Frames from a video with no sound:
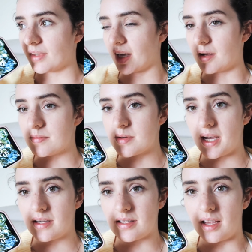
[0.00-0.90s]
And I'm
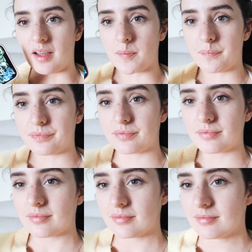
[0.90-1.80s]
debating
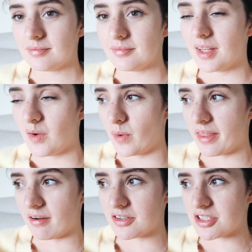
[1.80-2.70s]

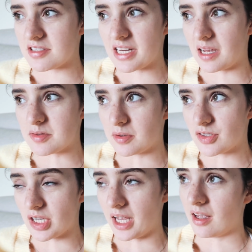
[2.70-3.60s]
whether I should stay up to
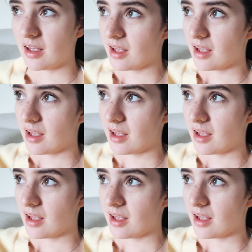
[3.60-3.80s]
watch it.